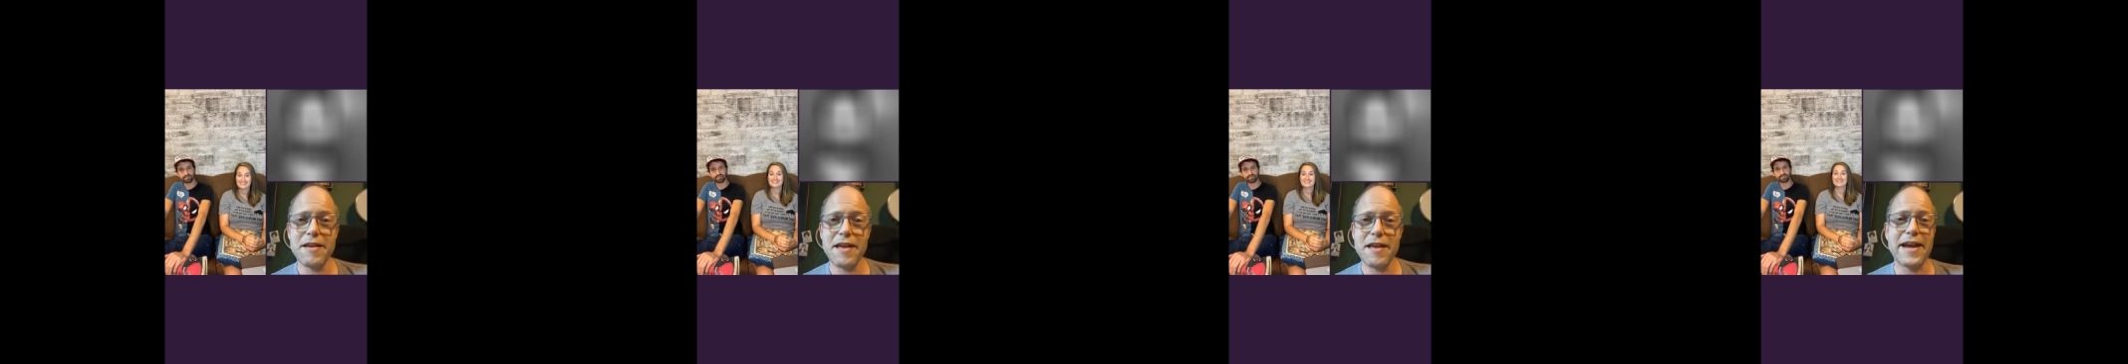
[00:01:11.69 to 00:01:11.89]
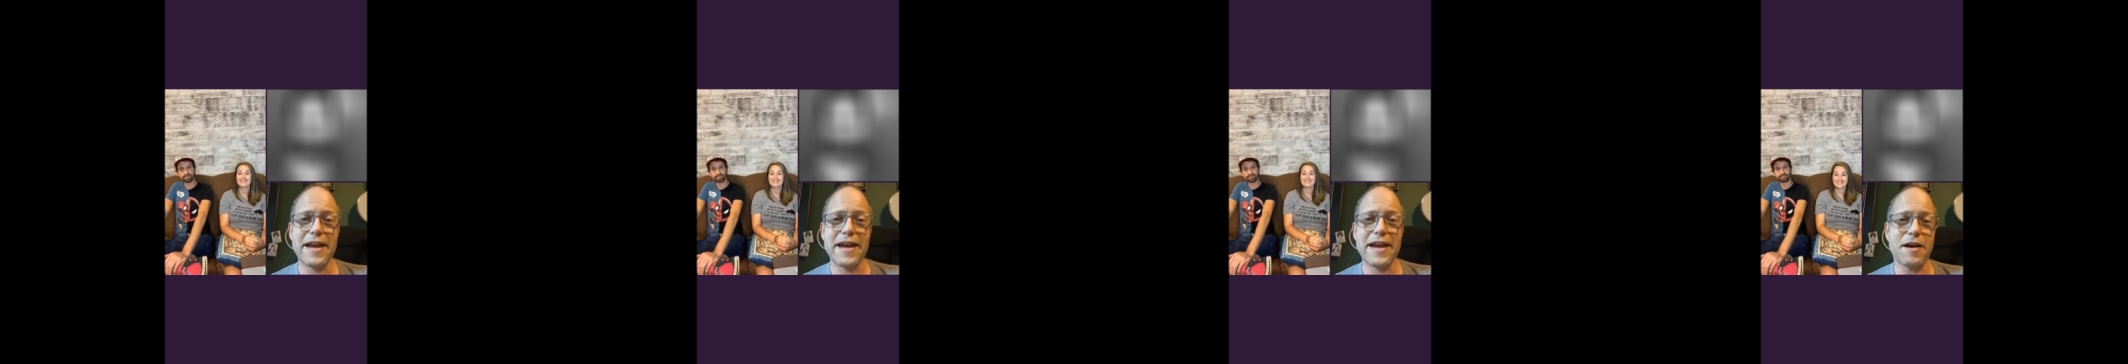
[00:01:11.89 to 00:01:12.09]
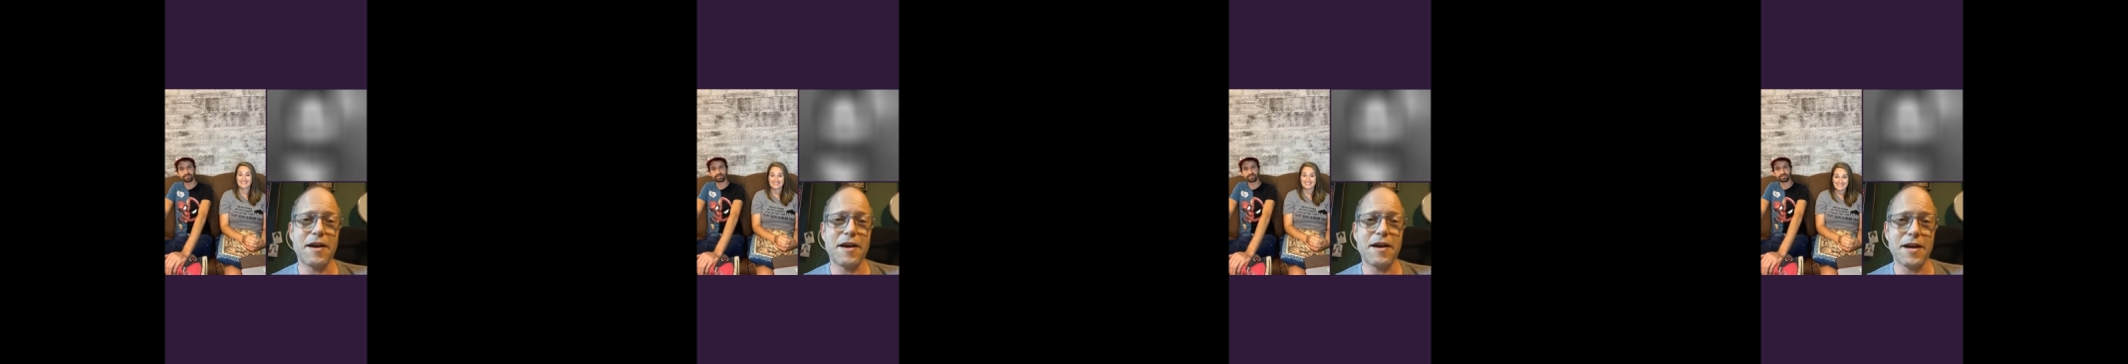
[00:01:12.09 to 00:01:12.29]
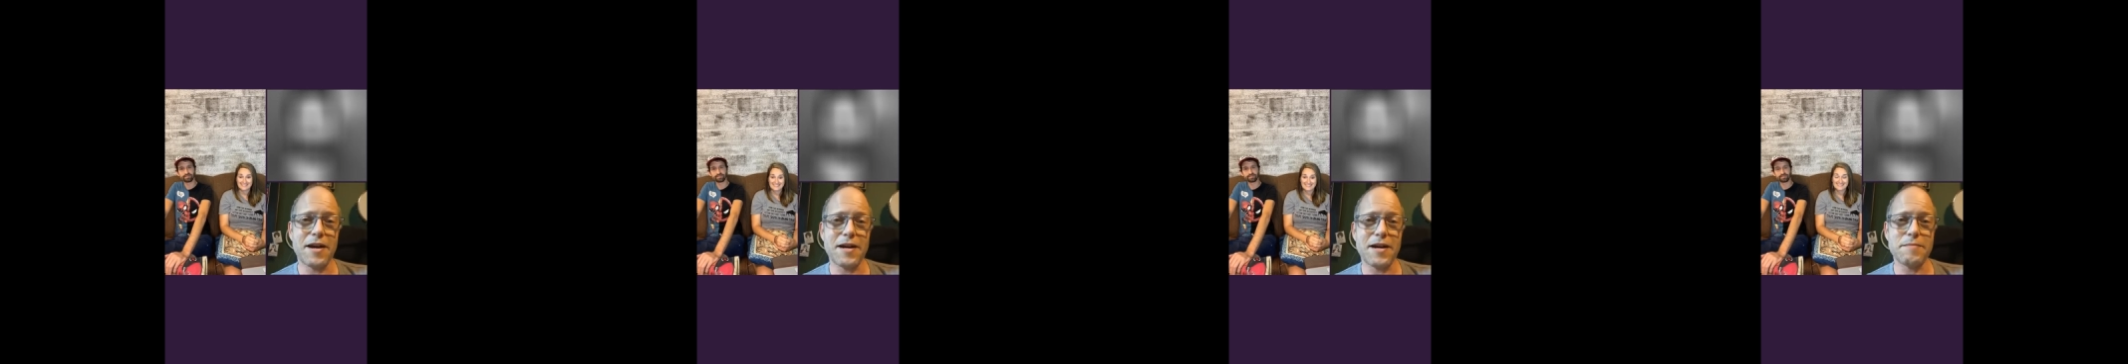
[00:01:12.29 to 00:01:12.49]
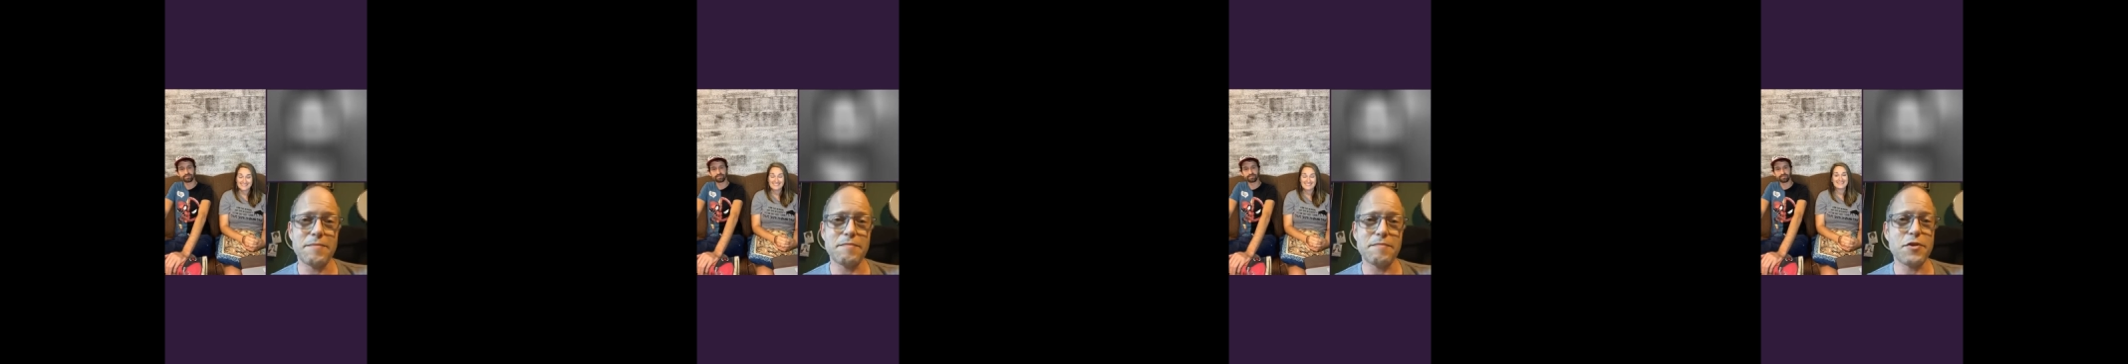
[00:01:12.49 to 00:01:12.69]
and
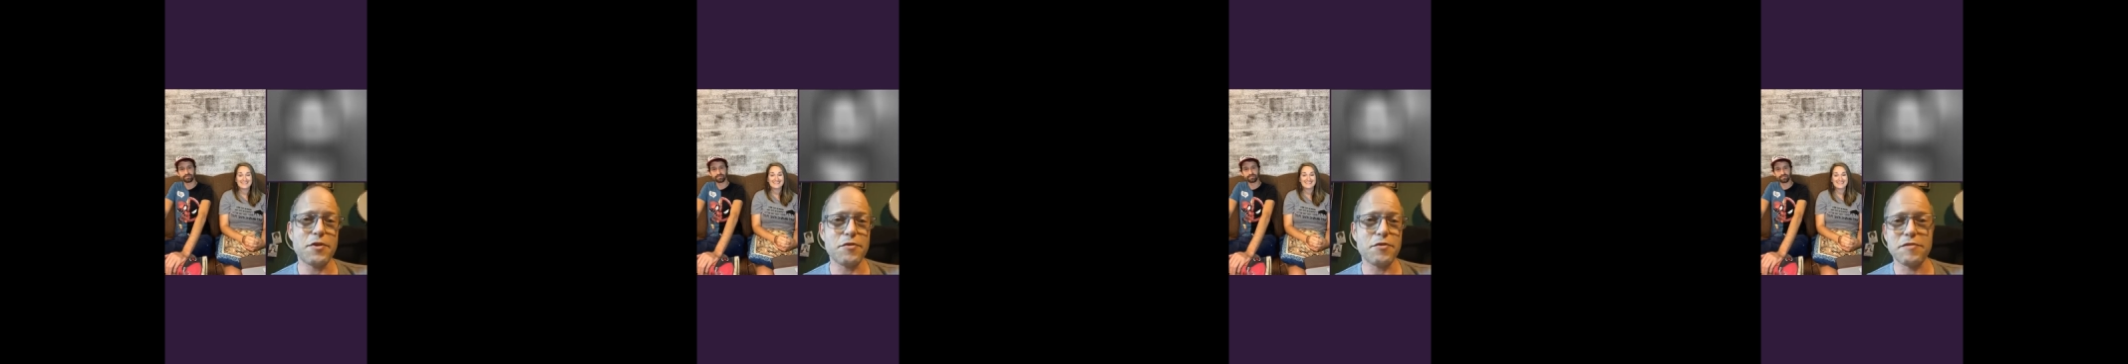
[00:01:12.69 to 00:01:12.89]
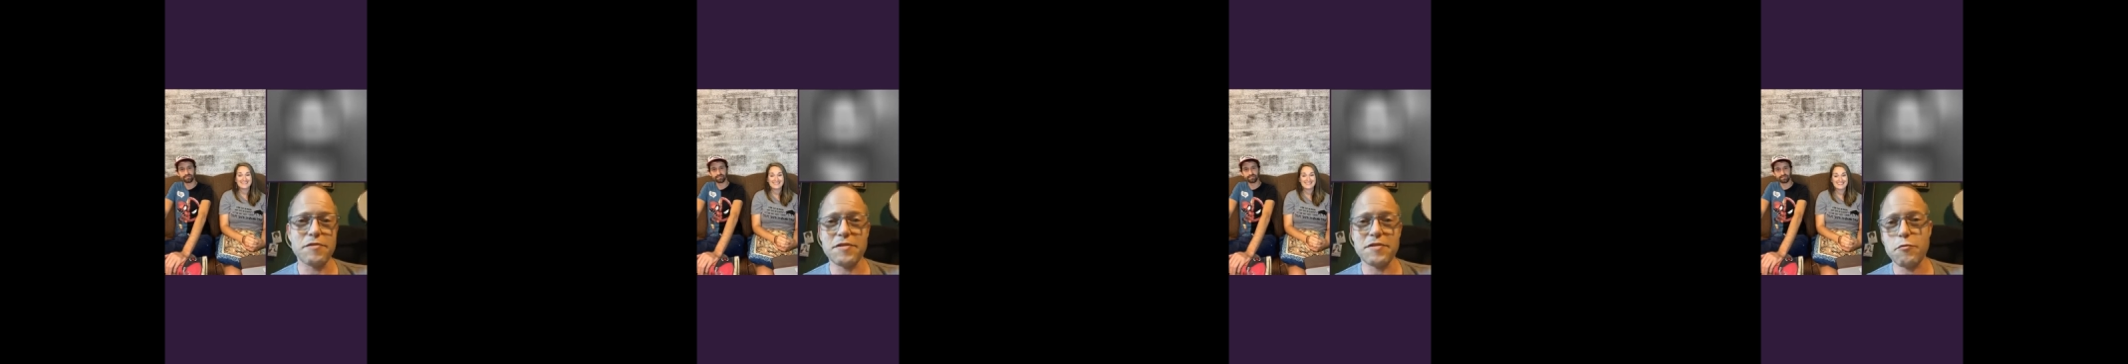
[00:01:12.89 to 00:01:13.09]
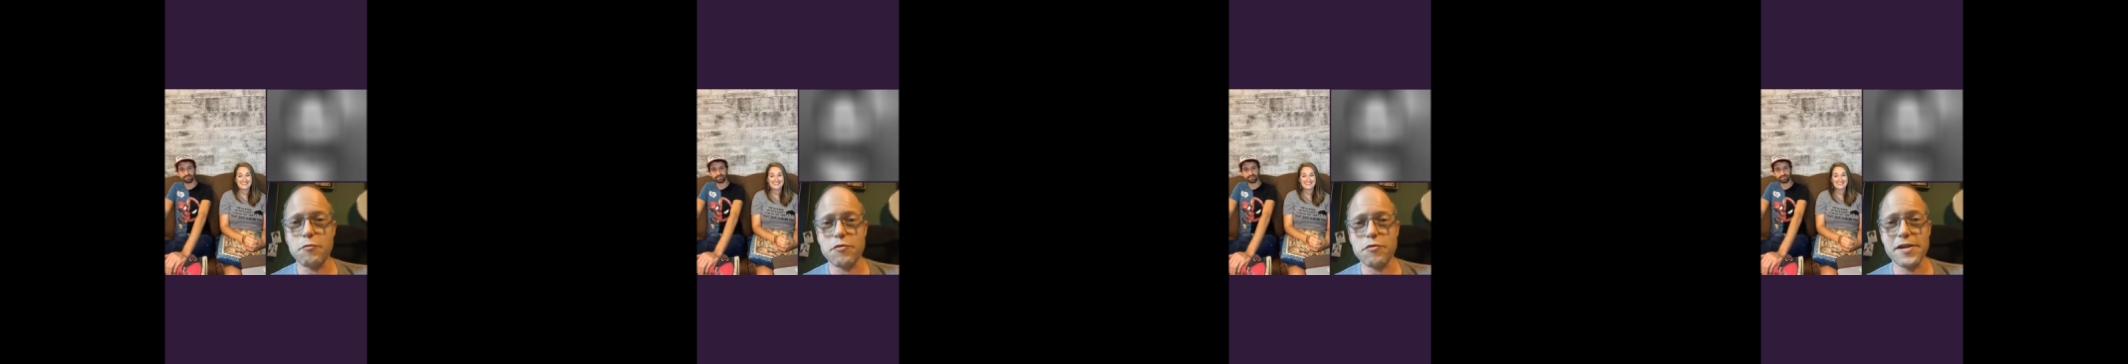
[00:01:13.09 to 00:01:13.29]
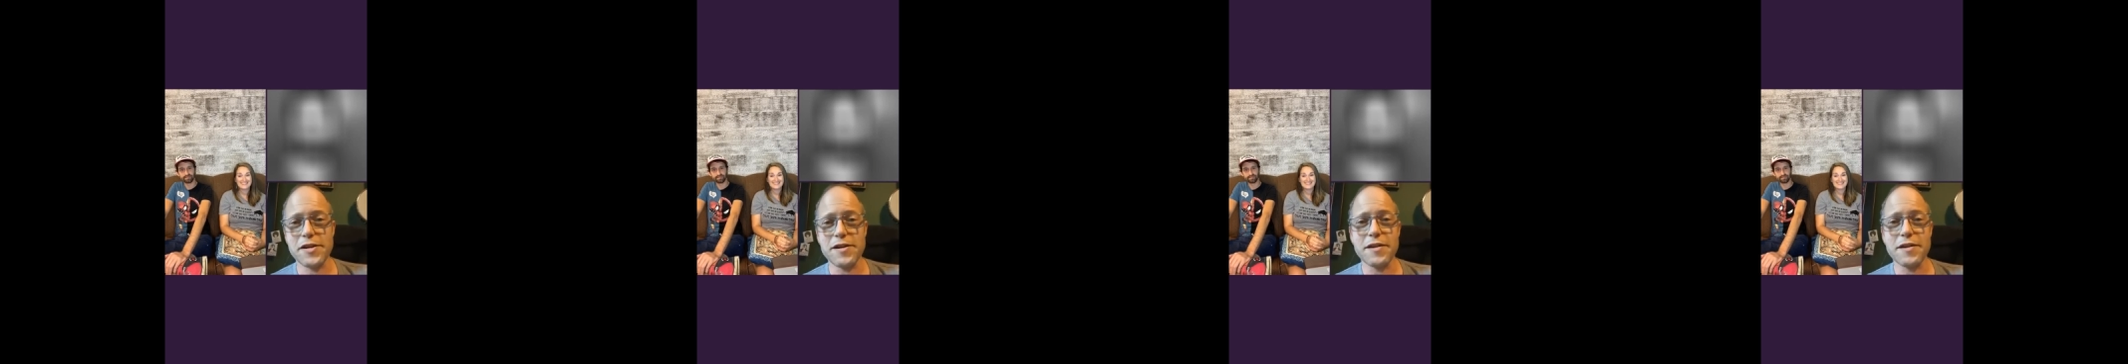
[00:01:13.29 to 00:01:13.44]
I'm currently working